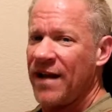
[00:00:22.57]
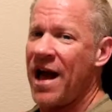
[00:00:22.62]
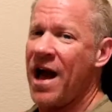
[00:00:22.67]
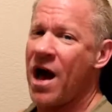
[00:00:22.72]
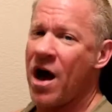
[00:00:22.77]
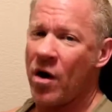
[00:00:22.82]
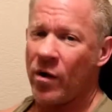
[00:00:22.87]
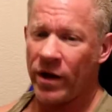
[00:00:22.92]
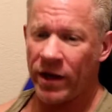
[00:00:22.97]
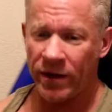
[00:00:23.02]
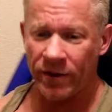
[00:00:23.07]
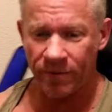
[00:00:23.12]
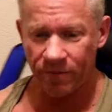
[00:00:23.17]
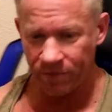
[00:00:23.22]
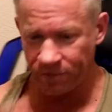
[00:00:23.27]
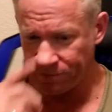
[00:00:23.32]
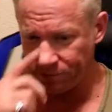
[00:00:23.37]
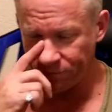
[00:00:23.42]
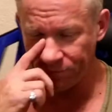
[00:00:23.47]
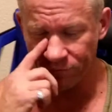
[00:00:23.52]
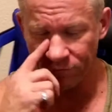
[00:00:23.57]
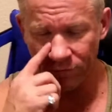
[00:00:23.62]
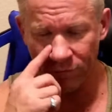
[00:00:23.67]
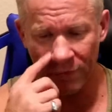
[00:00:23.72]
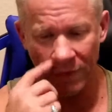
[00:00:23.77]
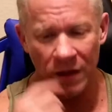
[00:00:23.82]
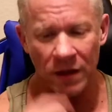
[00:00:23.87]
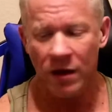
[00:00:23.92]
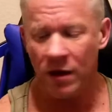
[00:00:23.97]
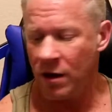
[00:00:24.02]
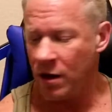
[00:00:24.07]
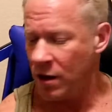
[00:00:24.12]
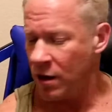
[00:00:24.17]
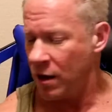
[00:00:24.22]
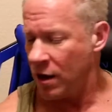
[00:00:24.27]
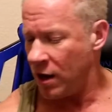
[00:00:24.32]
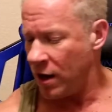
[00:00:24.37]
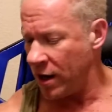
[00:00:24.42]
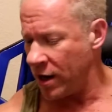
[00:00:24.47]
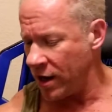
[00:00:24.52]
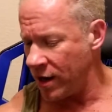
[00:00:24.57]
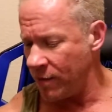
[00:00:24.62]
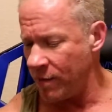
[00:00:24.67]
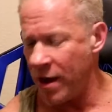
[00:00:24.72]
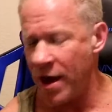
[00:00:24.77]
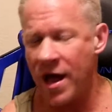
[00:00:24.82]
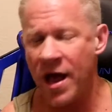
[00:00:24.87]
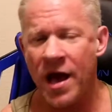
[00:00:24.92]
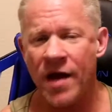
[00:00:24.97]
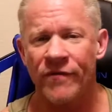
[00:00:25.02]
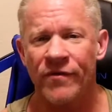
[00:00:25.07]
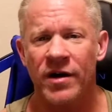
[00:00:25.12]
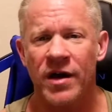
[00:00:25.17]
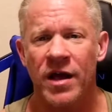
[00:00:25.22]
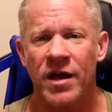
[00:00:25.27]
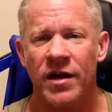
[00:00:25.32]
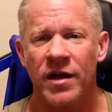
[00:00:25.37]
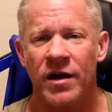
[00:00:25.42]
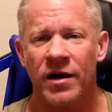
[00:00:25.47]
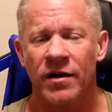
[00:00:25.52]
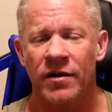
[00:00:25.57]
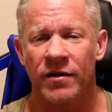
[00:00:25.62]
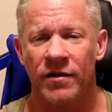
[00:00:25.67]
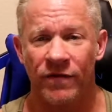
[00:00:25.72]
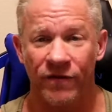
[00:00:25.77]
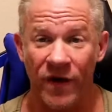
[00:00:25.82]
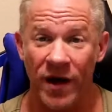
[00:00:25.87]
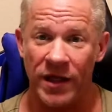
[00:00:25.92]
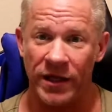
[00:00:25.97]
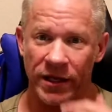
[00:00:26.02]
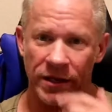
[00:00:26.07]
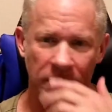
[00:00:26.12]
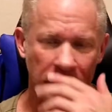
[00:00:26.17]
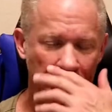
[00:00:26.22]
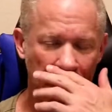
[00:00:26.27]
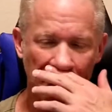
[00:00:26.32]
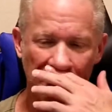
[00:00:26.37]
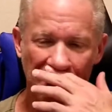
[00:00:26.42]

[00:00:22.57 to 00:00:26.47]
Owie. I have a finally